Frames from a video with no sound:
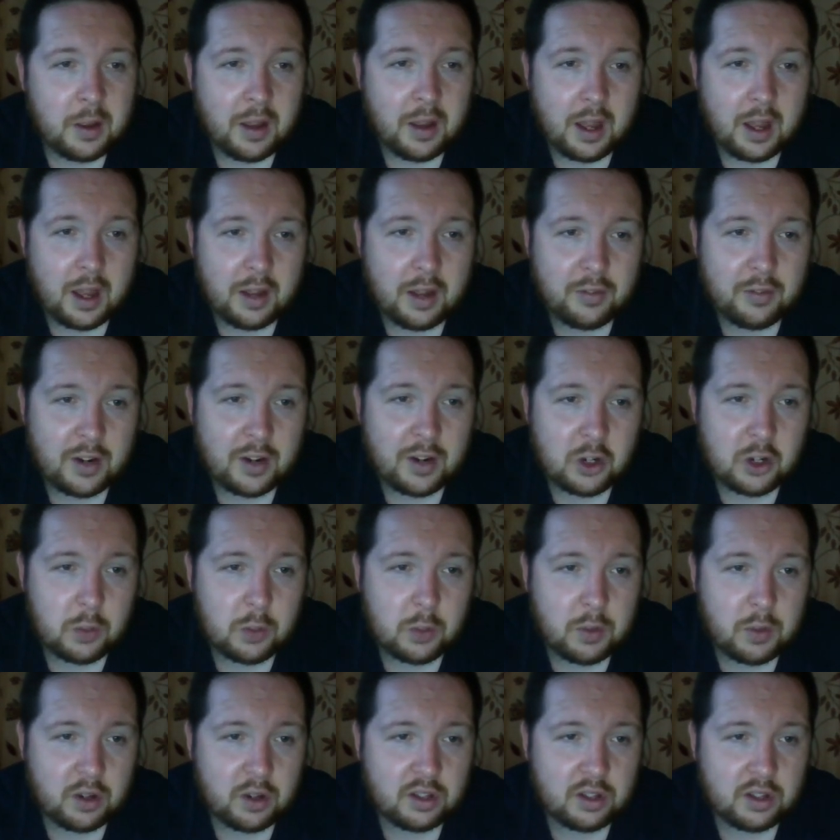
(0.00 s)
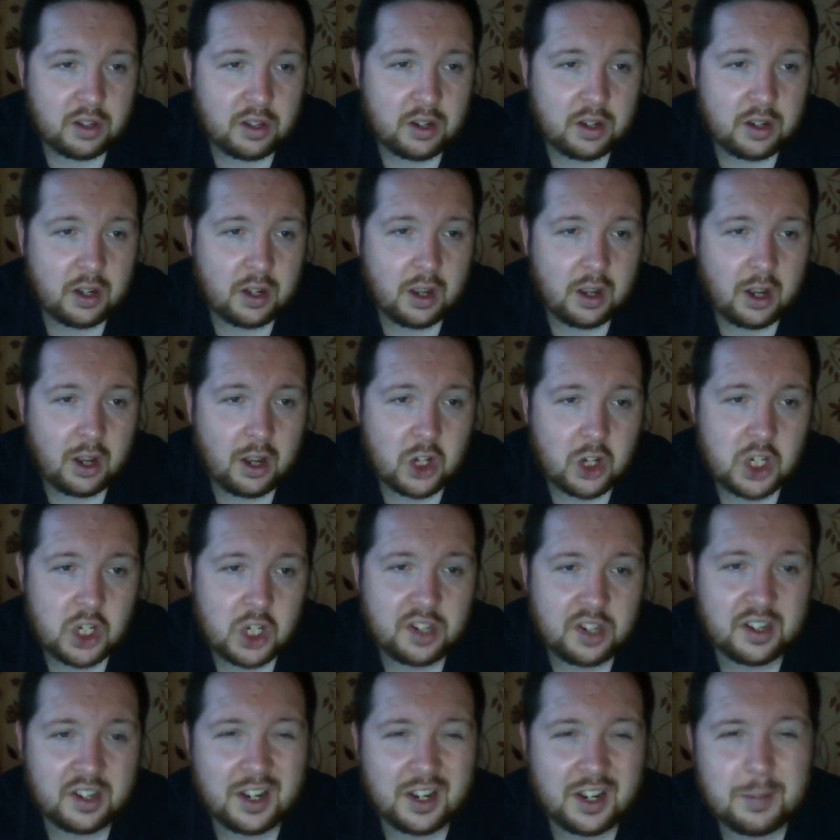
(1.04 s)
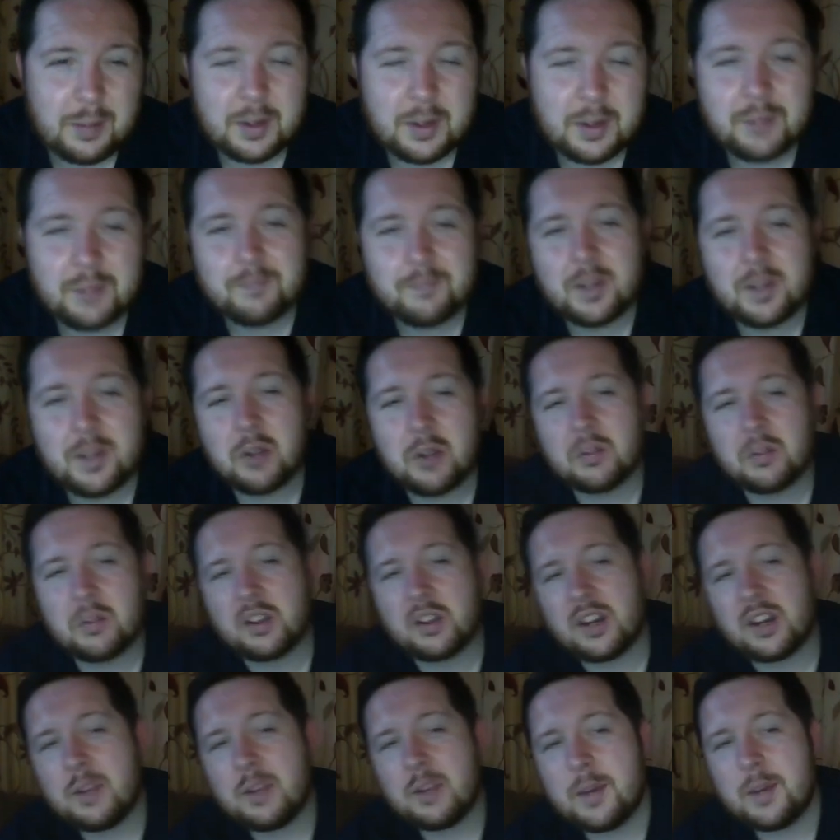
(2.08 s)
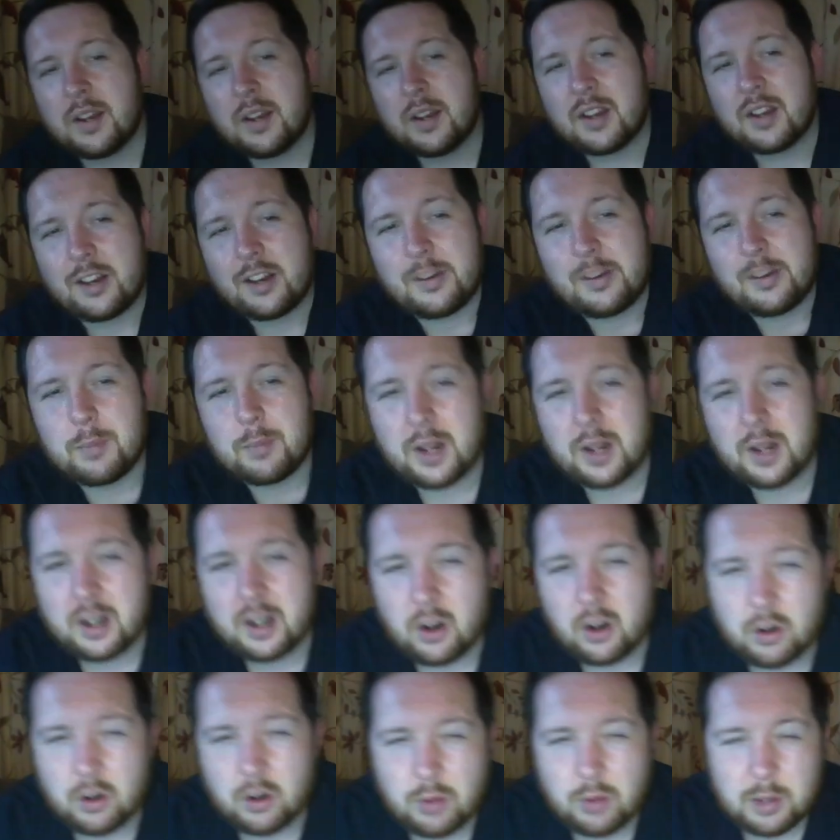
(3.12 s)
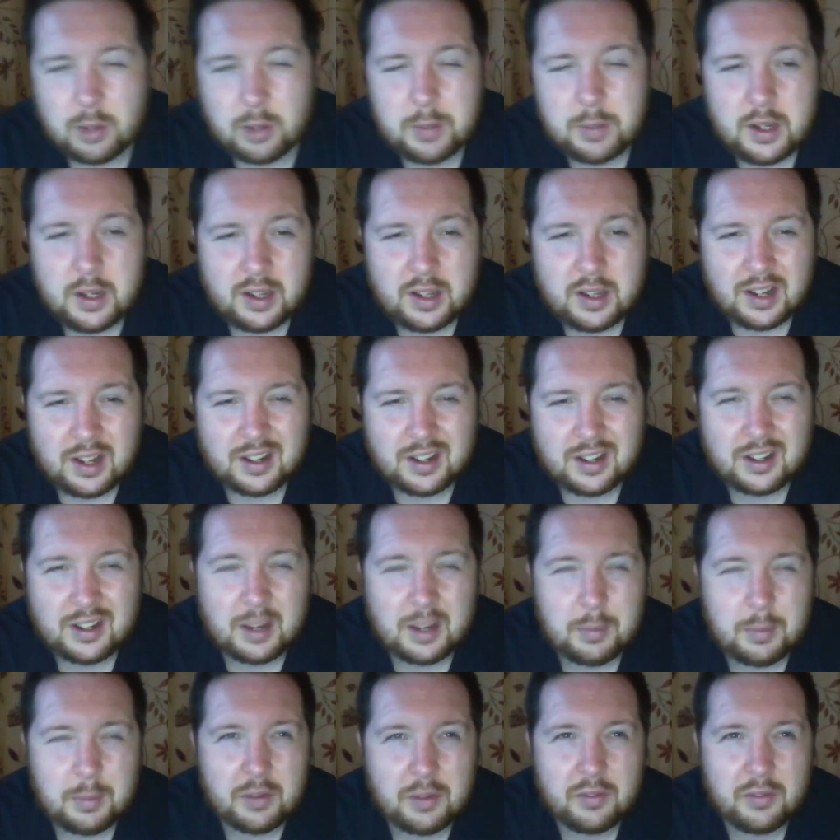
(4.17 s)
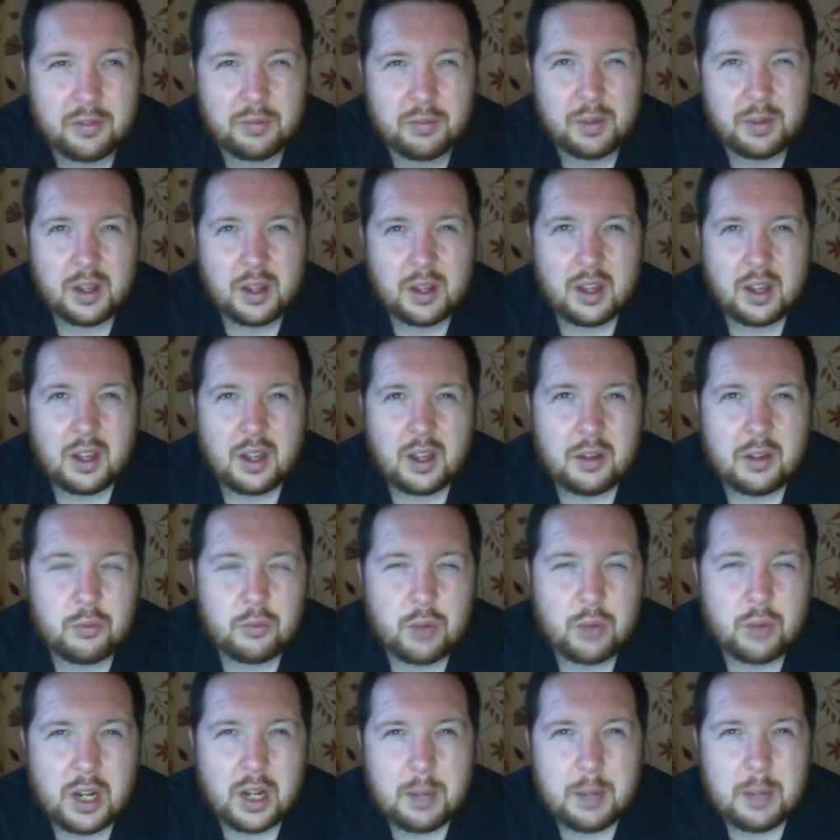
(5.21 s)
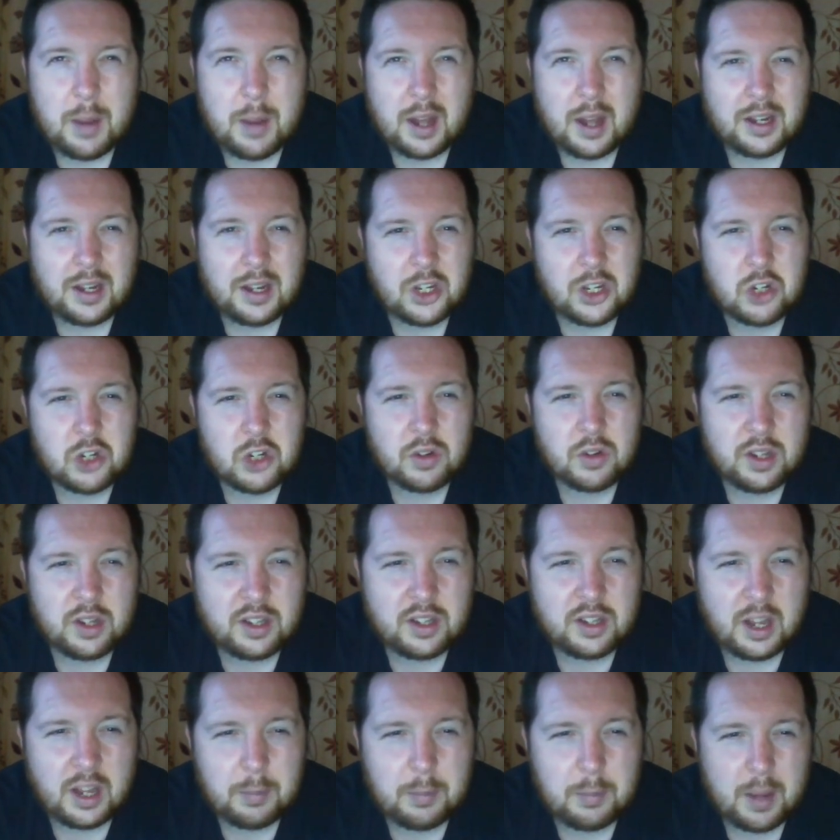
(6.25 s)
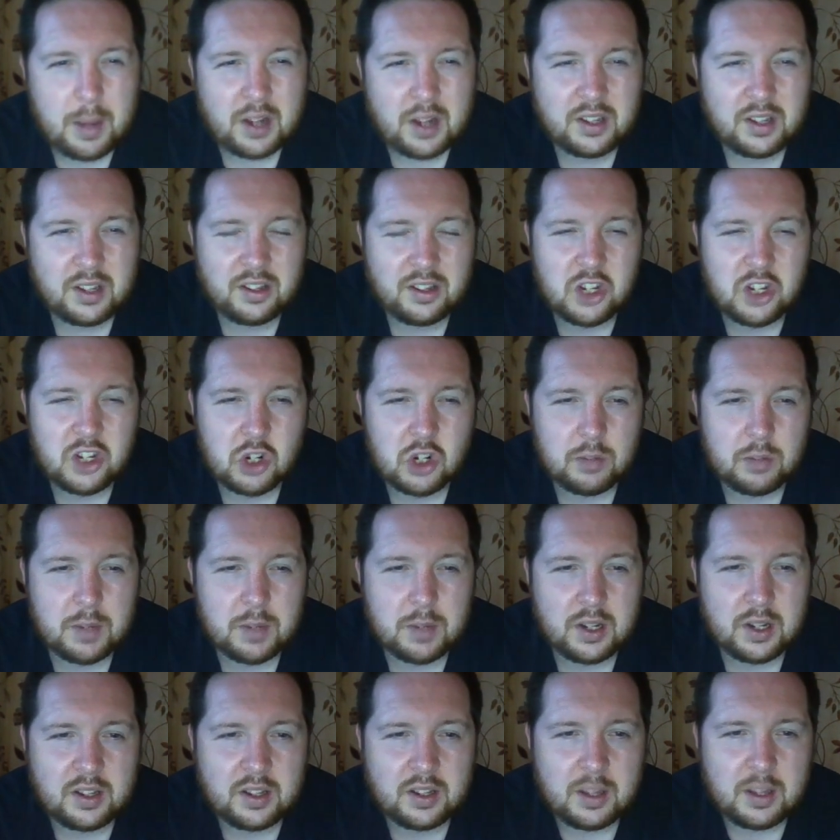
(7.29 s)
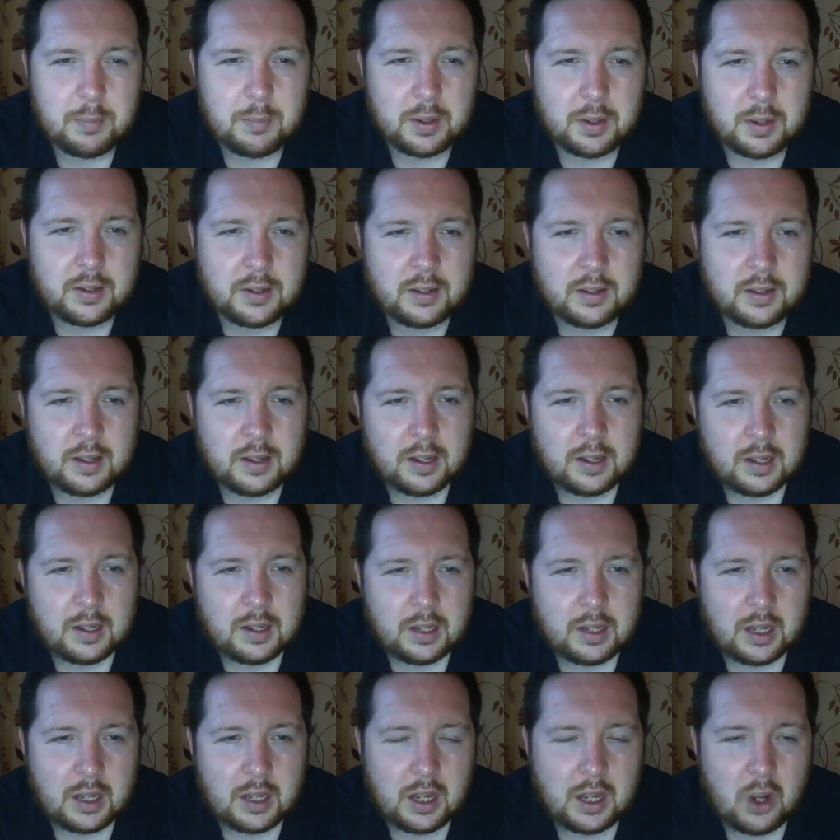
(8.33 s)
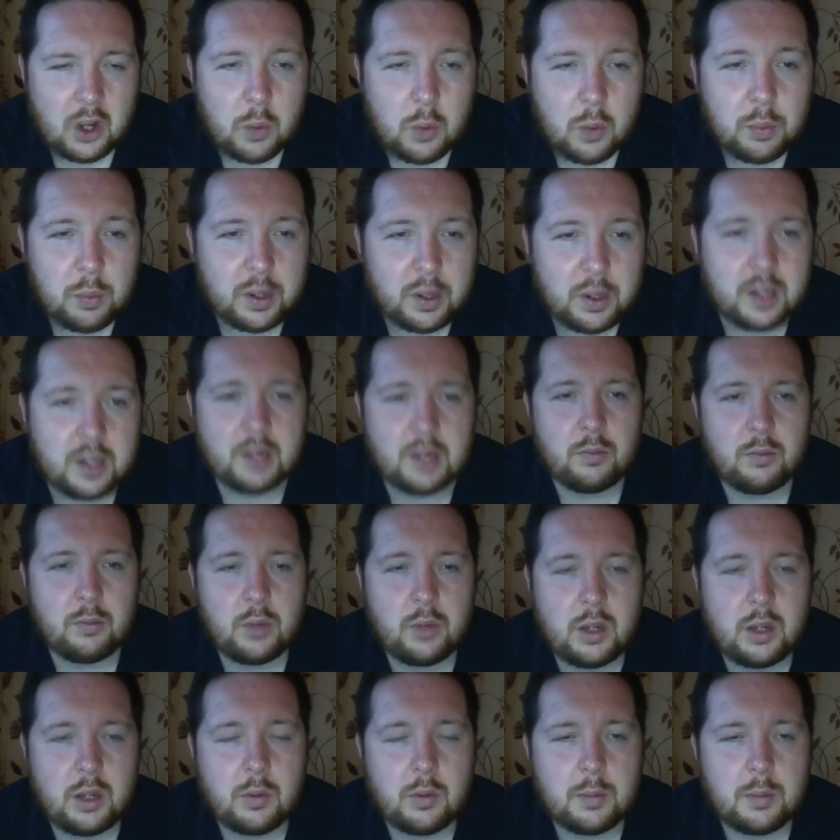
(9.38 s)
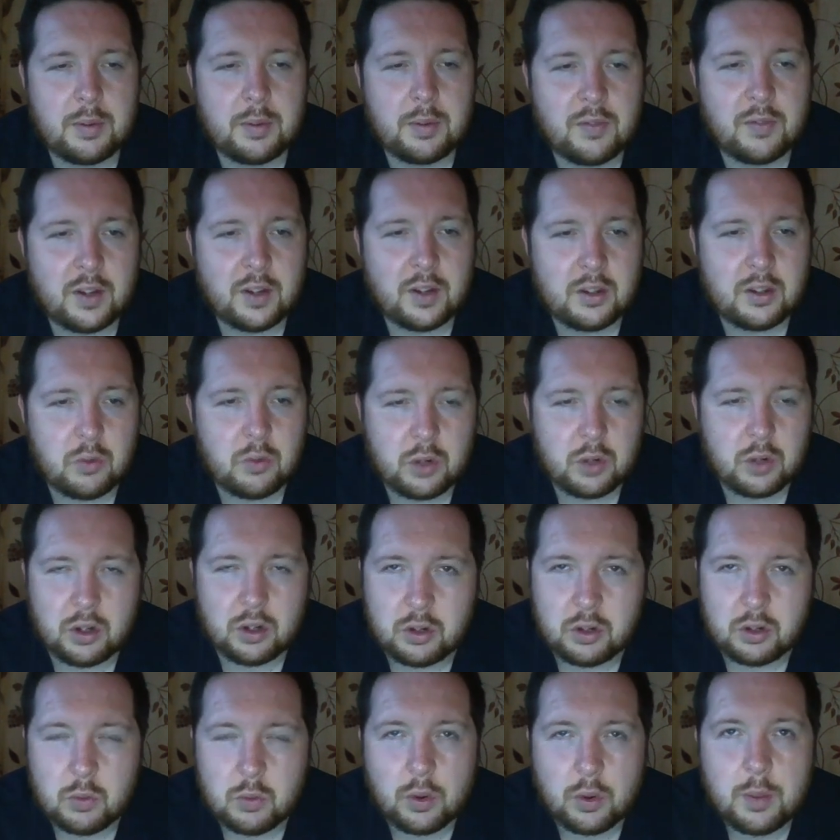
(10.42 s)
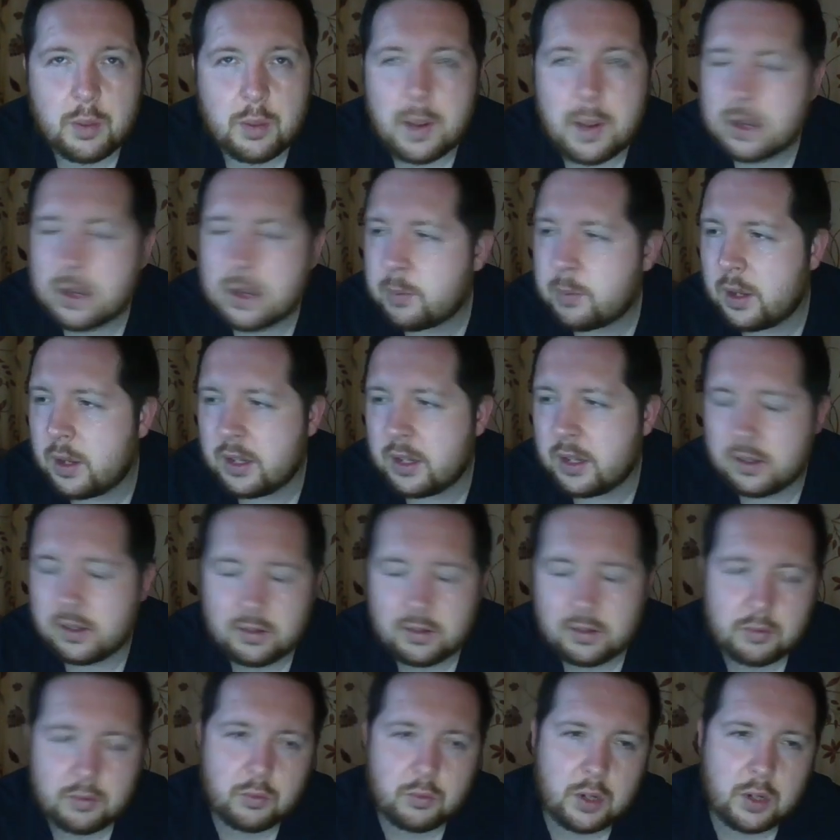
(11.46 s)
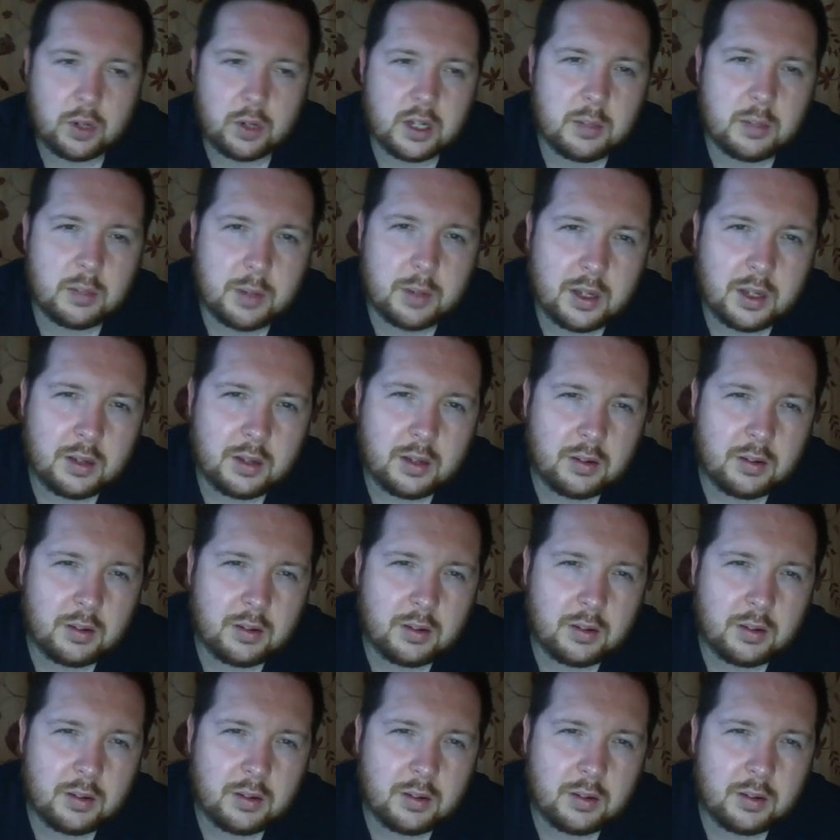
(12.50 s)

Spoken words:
Franco Mostert, RG Snyman. Now Snyman hasn't actually played a lot of rugby. He's had a couple of really bad injury setbacks since he joined Munster, but hopefully he will be fit. You're one of the best players really to be